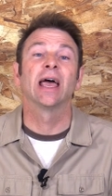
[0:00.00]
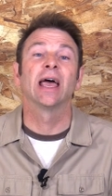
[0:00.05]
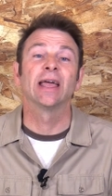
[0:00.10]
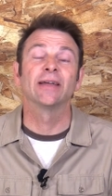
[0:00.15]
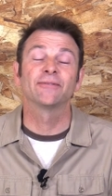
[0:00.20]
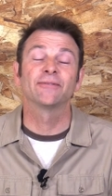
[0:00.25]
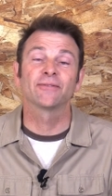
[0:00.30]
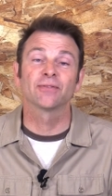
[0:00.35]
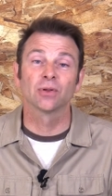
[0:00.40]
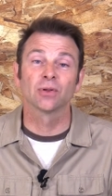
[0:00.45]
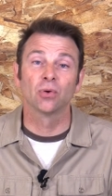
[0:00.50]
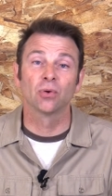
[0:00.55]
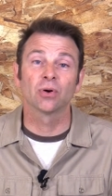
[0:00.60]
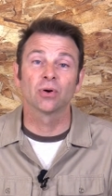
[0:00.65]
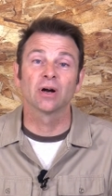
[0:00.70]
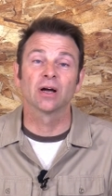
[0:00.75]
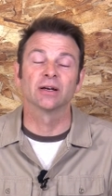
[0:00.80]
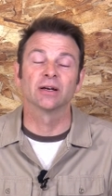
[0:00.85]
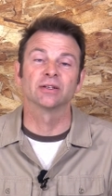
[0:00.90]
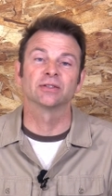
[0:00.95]
a
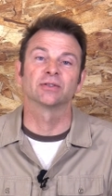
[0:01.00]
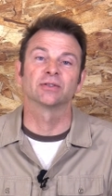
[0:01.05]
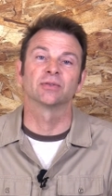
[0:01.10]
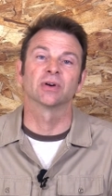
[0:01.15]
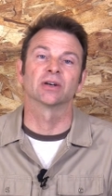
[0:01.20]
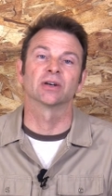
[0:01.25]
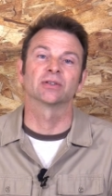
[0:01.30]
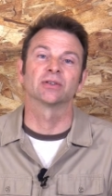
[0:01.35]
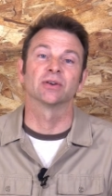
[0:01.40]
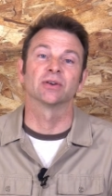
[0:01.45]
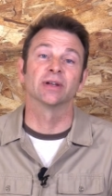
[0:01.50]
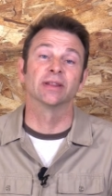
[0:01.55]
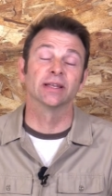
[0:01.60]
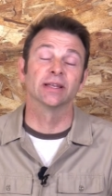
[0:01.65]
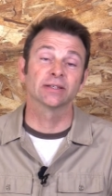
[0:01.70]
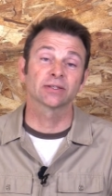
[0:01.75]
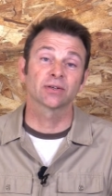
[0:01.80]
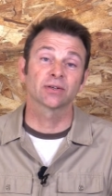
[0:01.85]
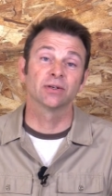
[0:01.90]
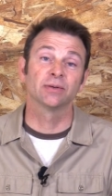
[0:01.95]
floor on a structure. And
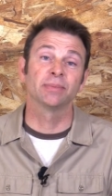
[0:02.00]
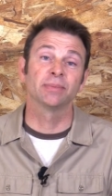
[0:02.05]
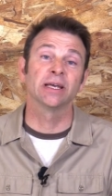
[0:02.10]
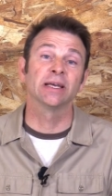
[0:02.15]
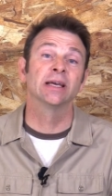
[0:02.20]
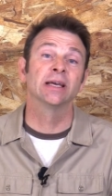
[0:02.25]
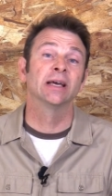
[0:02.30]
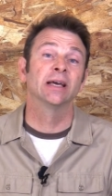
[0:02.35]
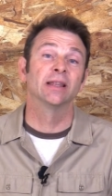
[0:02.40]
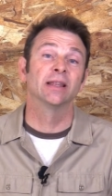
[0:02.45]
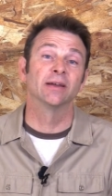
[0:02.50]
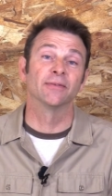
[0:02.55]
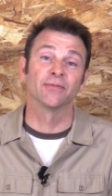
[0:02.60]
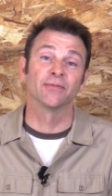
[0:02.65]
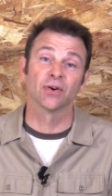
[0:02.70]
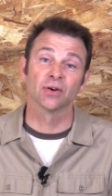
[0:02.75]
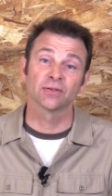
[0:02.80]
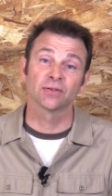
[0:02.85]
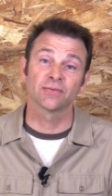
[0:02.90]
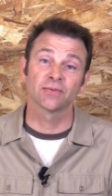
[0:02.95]
this could be the
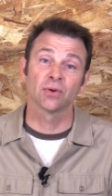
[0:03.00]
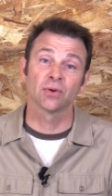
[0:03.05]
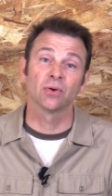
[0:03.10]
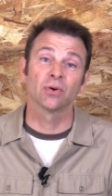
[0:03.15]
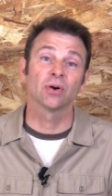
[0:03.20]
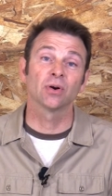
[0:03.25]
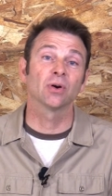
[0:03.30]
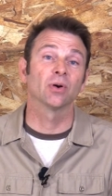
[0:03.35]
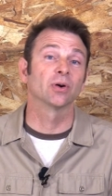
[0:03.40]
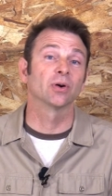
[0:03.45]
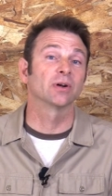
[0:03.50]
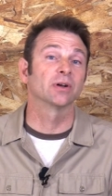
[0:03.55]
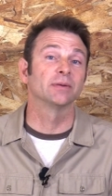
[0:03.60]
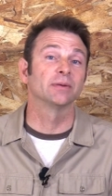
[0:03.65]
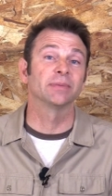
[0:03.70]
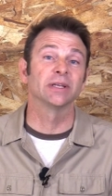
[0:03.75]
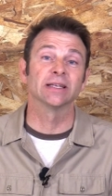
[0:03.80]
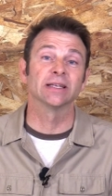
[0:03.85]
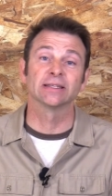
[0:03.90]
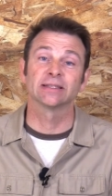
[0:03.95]
first floor, or it
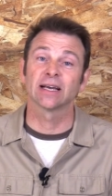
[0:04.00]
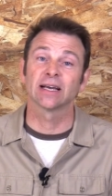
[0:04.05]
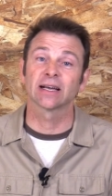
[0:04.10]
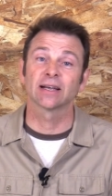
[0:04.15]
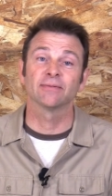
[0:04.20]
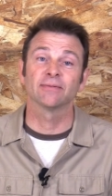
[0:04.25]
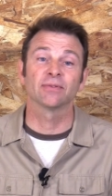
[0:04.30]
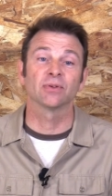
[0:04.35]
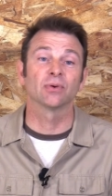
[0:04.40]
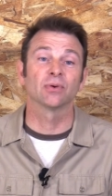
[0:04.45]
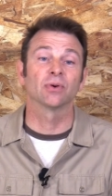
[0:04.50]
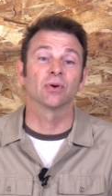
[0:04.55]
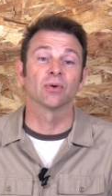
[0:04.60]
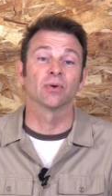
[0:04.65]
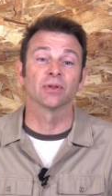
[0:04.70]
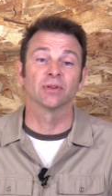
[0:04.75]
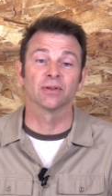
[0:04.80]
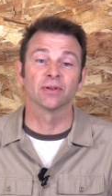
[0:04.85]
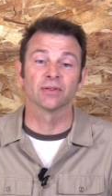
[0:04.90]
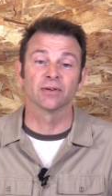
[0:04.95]
could be the second floor,
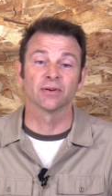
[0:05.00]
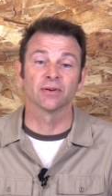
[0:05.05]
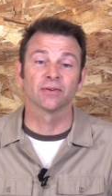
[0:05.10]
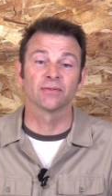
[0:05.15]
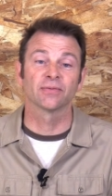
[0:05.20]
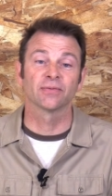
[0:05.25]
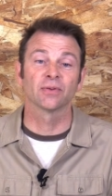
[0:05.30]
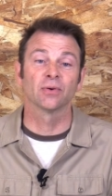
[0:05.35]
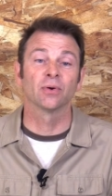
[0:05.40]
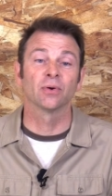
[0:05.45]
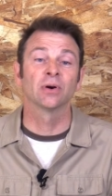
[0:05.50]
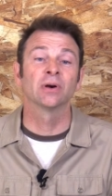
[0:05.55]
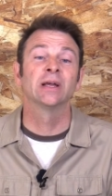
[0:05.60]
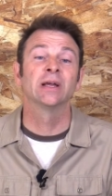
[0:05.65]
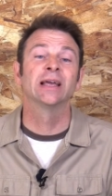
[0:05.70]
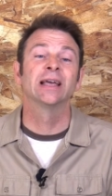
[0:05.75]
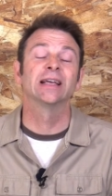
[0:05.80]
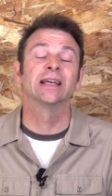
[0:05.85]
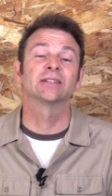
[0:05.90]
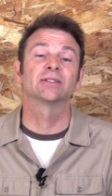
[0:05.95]
or the third floor.
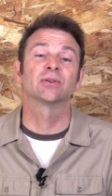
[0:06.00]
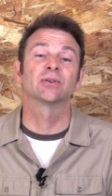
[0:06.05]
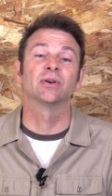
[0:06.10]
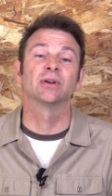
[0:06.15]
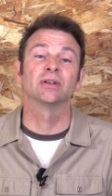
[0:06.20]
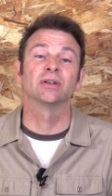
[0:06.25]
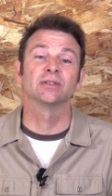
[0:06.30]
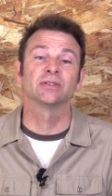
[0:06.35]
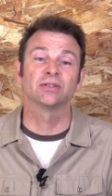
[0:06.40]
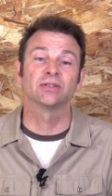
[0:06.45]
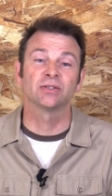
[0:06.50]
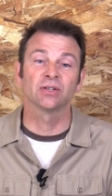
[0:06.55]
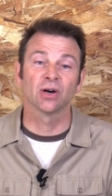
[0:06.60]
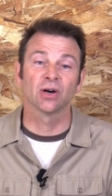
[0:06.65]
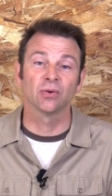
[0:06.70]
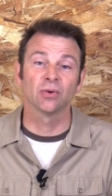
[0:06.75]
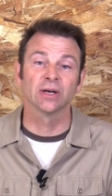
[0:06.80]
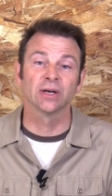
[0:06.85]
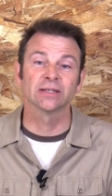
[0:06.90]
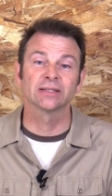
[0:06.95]
It's going to
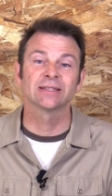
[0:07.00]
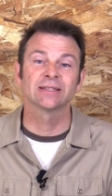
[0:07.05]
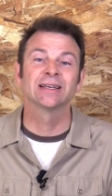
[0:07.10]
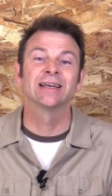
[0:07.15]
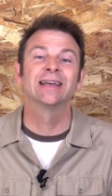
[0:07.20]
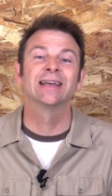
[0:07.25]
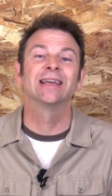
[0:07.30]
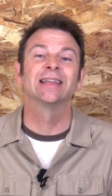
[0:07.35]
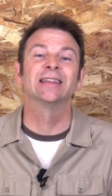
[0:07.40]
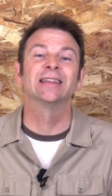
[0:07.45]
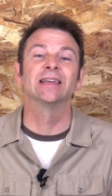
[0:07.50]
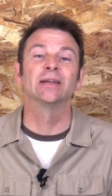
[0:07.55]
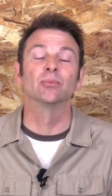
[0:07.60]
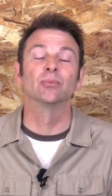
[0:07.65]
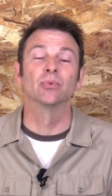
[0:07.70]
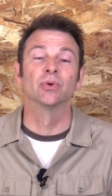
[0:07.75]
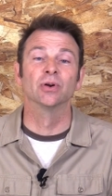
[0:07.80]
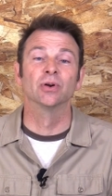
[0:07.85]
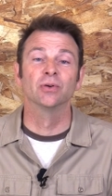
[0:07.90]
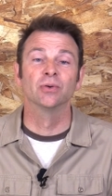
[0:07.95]
show us the
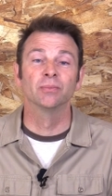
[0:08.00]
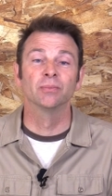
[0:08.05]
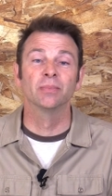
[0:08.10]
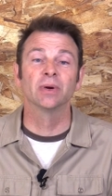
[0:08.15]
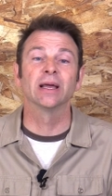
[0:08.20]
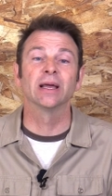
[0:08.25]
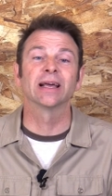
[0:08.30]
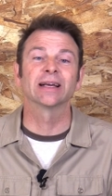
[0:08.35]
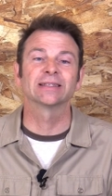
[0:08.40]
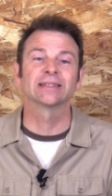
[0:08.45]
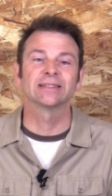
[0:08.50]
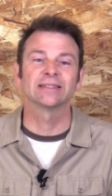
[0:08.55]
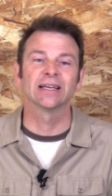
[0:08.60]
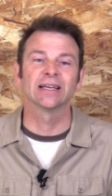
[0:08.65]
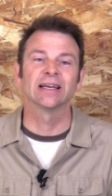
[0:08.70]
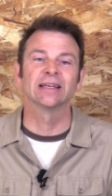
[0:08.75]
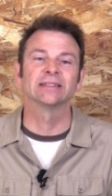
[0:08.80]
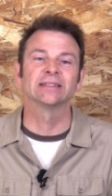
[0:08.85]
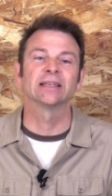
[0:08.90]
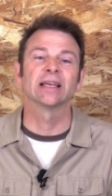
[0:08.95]
room
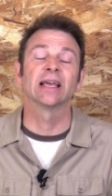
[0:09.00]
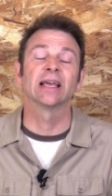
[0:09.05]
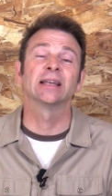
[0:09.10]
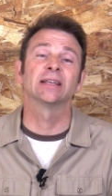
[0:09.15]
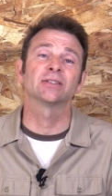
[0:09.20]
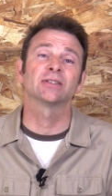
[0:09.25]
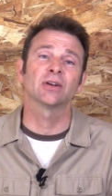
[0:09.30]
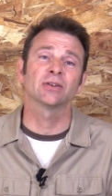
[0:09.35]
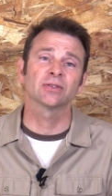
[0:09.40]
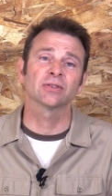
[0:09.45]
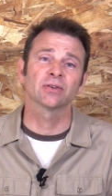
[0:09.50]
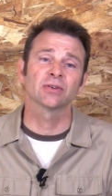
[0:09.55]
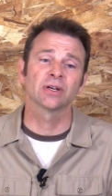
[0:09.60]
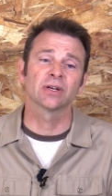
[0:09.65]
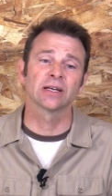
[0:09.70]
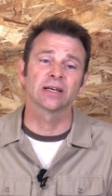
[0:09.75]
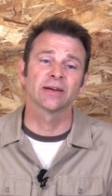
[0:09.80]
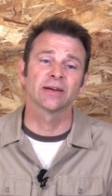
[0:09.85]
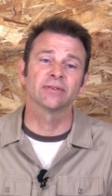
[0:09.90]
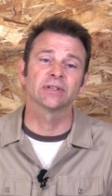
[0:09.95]
extents, and it's also
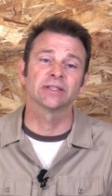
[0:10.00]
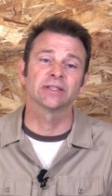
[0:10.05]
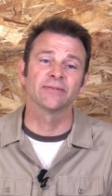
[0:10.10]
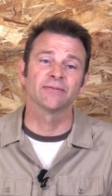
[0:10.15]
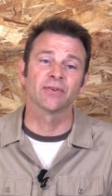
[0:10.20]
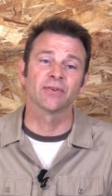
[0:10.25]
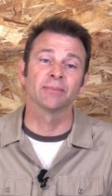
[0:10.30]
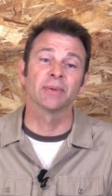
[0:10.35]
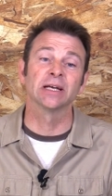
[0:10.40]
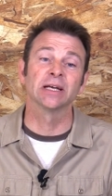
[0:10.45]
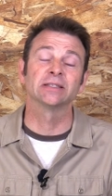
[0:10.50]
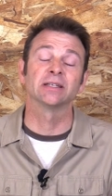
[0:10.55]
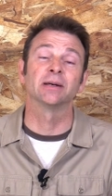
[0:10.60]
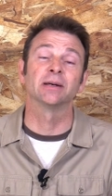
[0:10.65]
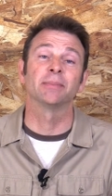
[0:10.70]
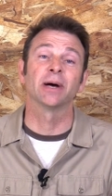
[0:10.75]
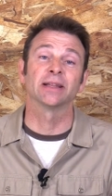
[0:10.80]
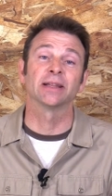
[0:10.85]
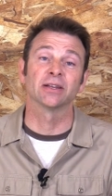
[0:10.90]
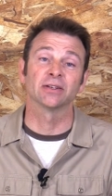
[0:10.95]
going to give us information
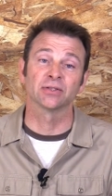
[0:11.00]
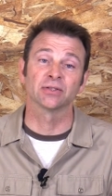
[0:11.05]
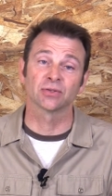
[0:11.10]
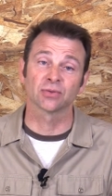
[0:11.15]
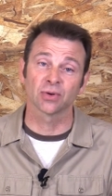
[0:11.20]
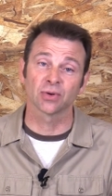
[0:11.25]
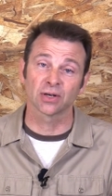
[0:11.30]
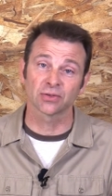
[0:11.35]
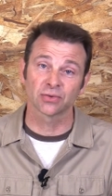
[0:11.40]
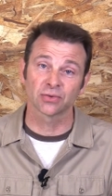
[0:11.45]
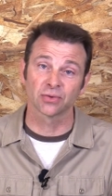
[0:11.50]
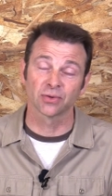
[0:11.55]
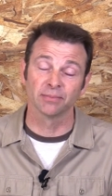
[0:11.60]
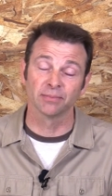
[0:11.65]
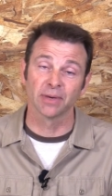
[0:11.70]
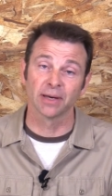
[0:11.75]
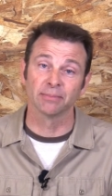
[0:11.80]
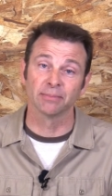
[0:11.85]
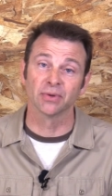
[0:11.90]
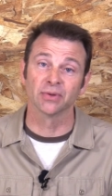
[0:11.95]
about the structural
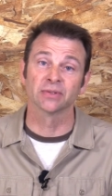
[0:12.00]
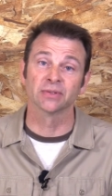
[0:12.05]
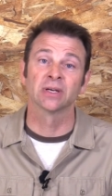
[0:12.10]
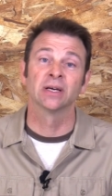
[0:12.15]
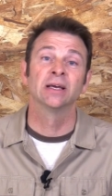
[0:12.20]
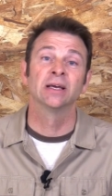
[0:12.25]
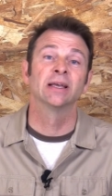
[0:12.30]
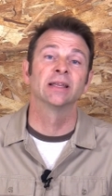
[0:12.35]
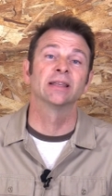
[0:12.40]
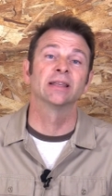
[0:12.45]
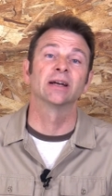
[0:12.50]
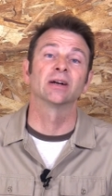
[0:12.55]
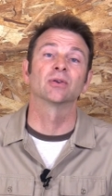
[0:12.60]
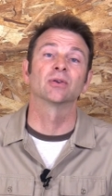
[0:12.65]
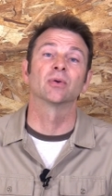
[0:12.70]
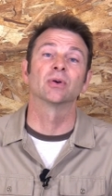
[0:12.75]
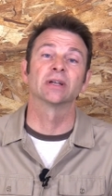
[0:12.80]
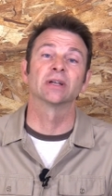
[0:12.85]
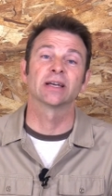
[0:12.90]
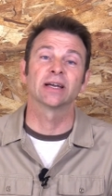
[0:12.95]
members that are
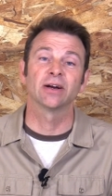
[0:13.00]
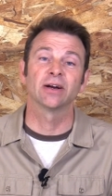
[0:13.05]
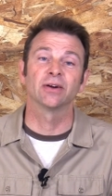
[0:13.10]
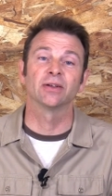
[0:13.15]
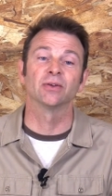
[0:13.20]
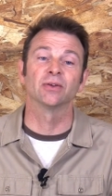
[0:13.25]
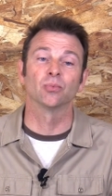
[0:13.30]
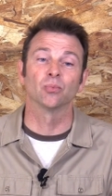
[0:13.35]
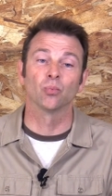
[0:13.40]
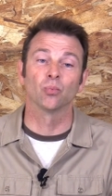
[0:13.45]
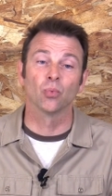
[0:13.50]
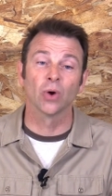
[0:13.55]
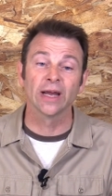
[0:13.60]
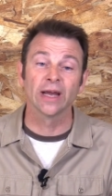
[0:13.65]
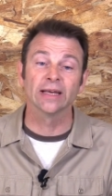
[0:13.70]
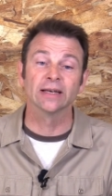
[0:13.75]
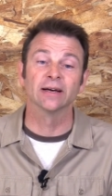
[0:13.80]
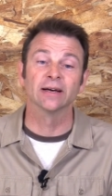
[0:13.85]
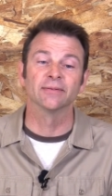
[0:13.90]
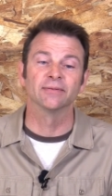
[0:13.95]
going to carry the
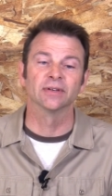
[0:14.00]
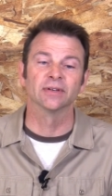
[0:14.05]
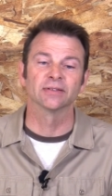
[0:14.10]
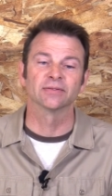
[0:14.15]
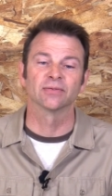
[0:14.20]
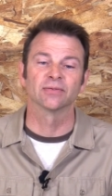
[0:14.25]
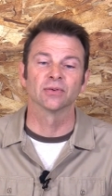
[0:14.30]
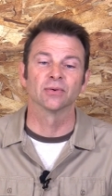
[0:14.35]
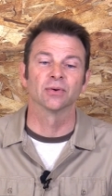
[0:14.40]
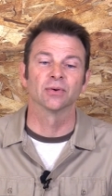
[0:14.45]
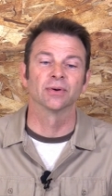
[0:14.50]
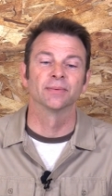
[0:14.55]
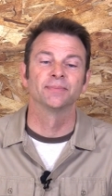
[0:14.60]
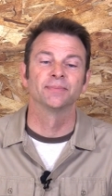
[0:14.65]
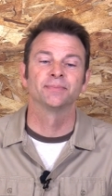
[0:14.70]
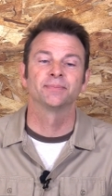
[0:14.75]
weight of this floor.